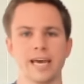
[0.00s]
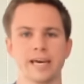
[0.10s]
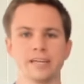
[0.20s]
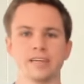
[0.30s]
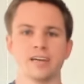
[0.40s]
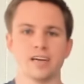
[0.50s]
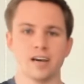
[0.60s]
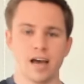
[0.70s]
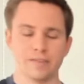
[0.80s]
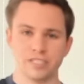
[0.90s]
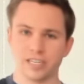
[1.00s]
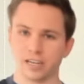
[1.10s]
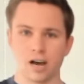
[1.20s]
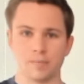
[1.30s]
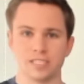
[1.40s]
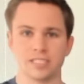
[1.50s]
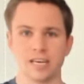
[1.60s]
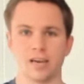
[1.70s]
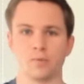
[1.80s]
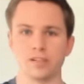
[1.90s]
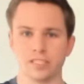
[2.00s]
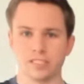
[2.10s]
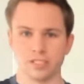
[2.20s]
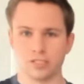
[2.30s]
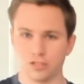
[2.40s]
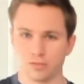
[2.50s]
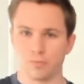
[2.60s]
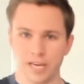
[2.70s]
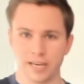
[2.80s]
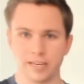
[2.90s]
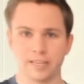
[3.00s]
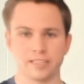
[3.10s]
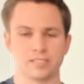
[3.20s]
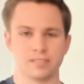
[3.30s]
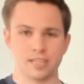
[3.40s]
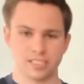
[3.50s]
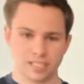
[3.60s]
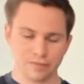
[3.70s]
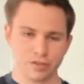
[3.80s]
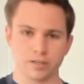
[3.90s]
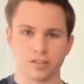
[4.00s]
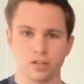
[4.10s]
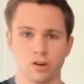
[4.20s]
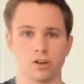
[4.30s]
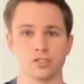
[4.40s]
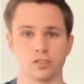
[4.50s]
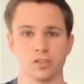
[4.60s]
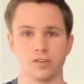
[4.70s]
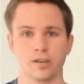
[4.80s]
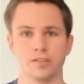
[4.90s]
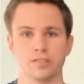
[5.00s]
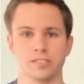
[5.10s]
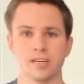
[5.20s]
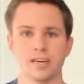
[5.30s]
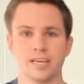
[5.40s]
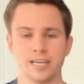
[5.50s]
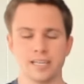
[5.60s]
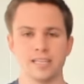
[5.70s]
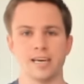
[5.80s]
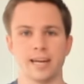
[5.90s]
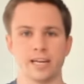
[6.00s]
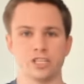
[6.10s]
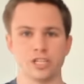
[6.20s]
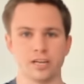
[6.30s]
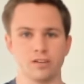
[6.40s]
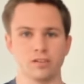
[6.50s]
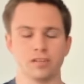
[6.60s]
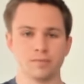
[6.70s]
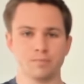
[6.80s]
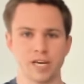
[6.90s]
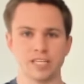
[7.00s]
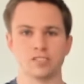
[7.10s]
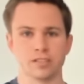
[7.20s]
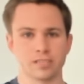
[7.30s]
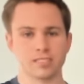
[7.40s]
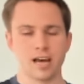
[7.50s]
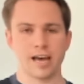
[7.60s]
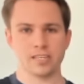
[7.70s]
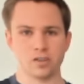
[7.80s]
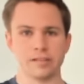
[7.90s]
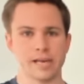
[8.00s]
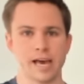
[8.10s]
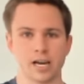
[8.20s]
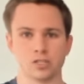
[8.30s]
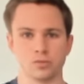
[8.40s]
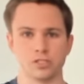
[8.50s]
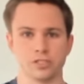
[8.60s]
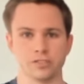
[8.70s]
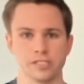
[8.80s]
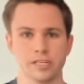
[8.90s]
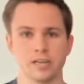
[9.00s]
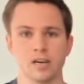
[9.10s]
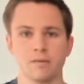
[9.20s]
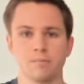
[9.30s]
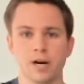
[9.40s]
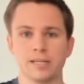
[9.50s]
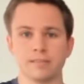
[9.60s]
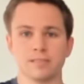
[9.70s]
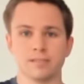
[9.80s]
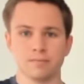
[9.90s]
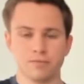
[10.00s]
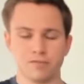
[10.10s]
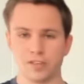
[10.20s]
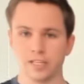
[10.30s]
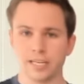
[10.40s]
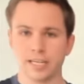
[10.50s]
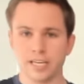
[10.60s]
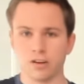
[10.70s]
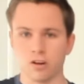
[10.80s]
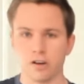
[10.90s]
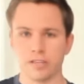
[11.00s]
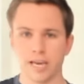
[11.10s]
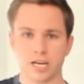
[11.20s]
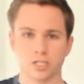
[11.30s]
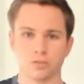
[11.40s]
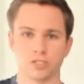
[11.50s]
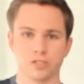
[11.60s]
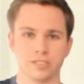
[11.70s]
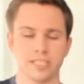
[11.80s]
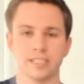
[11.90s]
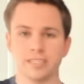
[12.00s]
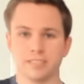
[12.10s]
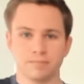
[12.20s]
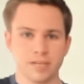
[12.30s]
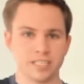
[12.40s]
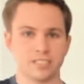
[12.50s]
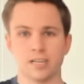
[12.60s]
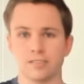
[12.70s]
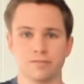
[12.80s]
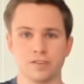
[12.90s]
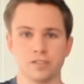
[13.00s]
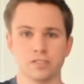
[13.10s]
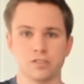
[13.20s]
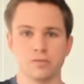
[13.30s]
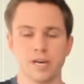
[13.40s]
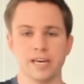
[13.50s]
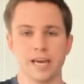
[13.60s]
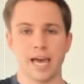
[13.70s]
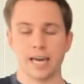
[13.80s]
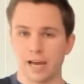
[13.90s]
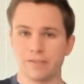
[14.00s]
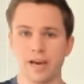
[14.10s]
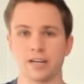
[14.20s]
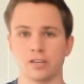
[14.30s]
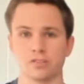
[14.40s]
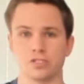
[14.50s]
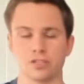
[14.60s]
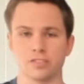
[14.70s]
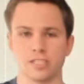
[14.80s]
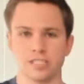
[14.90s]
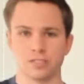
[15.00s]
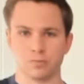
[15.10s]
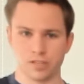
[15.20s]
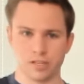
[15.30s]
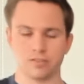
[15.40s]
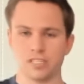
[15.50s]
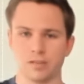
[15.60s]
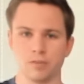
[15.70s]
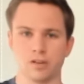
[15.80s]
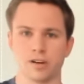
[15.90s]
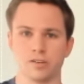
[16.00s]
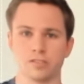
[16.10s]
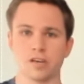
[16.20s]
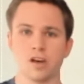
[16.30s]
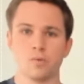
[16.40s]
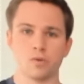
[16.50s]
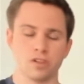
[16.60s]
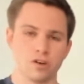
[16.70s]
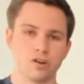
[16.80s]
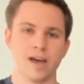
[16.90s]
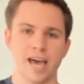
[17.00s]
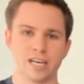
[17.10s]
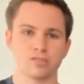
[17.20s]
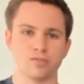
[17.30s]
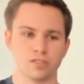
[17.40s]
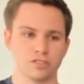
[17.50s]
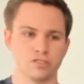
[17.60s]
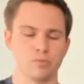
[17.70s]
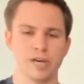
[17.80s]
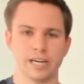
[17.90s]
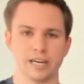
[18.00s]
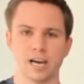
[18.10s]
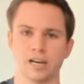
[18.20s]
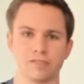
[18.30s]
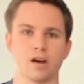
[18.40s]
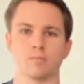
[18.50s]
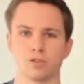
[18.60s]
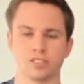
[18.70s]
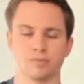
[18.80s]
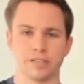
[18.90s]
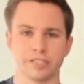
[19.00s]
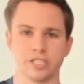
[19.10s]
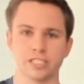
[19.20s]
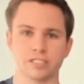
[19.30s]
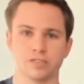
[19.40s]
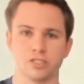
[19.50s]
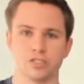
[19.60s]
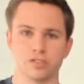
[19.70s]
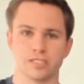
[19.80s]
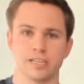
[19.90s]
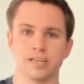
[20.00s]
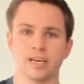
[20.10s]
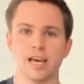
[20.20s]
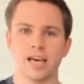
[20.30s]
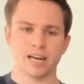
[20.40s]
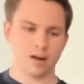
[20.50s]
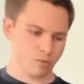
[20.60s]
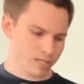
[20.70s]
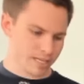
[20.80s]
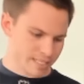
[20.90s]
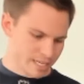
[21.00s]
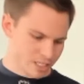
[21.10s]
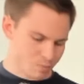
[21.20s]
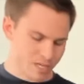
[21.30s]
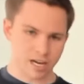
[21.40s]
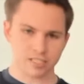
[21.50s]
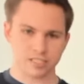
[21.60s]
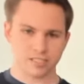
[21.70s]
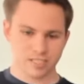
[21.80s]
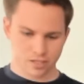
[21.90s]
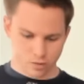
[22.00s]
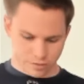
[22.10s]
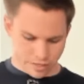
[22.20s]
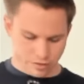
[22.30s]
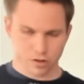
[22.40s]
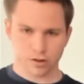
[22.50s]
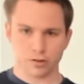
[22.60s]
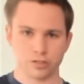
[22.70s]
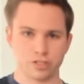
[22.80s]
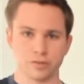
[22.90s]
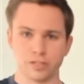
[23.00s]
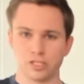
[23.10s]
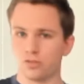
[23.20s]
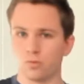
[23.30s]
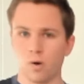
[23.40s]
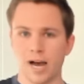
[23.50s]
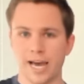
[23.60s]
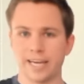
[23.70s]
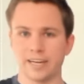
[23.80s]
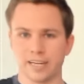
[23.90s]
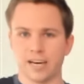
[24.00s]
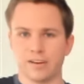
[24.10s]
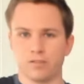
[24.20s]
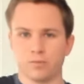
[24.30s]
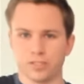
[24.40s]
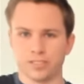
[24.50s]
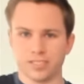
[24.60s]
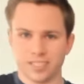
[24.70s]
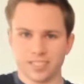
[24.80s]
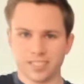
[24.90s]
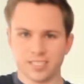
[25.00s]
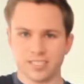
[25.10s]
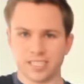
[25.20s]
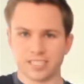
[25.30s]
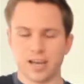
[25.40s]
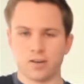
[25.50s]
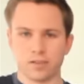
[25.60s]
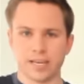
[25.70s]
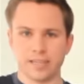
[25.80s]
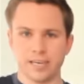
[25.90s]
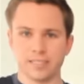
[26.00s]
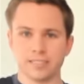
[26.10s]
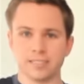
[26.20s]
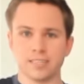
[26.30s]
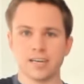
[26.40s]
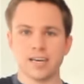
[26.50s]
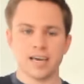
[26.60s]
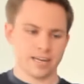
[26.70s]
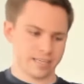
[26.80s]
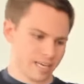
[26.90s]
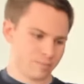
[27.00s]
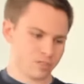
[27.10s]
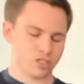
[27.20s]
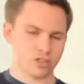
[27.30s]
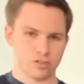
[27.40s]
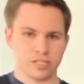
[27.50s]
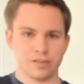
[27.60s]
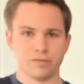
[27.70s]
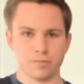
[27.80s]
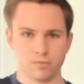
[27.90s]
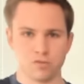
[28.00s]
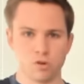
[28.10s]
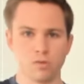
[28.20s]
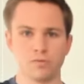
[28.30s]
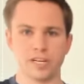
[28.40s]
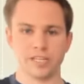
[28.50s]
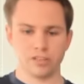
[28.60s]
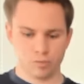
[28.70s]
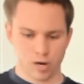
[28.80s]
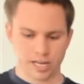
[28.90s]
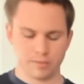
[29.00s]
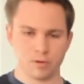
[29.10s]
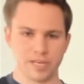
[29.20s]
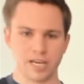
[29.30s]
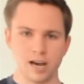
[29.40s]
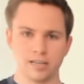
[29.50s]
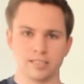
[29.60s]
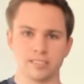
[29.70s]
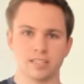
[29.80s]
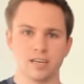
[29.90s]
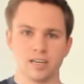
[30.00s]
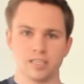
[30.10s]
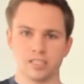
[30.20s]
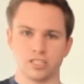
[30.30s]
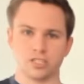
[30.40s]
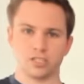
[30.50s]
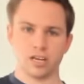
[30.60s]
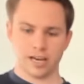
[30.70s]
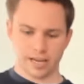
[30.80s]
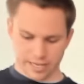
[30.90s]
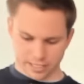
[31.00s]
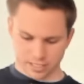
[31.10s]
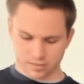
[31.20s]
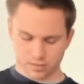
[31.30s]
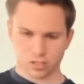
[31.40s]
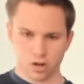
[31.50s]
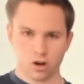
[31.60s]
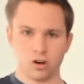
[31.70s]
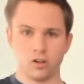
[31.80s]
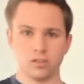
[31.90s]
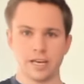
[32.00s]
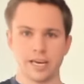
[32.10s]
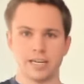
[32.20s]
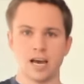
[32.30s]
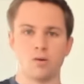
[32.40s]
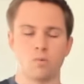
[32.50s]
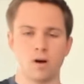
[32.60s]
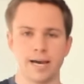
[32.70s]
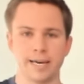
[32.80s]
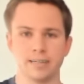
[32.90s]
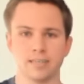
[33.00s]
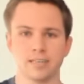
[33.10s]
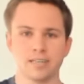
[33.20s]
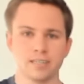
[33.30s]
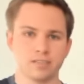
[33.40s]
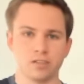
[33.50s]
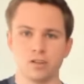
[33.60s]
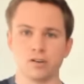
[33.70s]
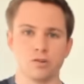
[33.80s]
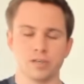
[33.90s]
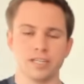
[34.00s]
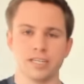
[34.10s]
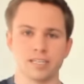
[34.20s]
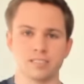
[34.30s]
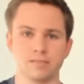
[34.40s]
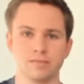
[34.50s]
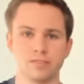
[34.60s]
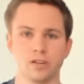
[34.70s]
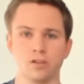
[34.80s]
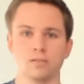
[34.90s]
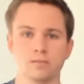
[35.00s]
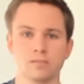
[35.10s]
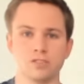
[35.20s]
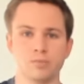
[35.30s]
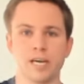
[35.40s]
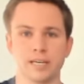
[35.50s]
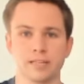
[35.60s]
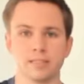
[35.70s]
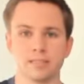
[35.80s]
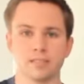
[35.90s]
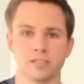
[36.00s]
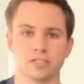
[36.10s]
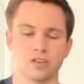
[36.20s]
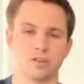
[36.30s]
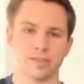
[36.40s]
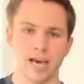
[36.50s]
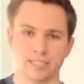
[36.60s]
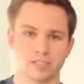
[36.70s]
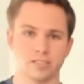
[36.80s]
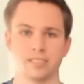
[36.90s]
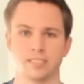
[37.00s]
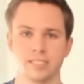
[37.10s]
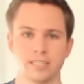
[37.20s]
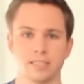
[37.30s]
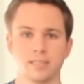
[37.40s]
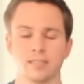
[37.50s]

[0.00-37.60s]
And I've seen comments saying, well, is it too big? It's definitely one of the larger logos in the NHL based on the size on the actual jersey. But feeling it here on the actual jersey, it doesn't feel too big. And I've had other jerseys with other team logos where the logo has felt too big and kind of cumbersome on the chest of the jersey. And I'm realizing it's because those other logos are generally too wide and it kind of almost sticks out like this and keeps the jersey from form-fitting to your body. But because this it's tall and not wide, the logo really doesn't feel too big. So that's good to see.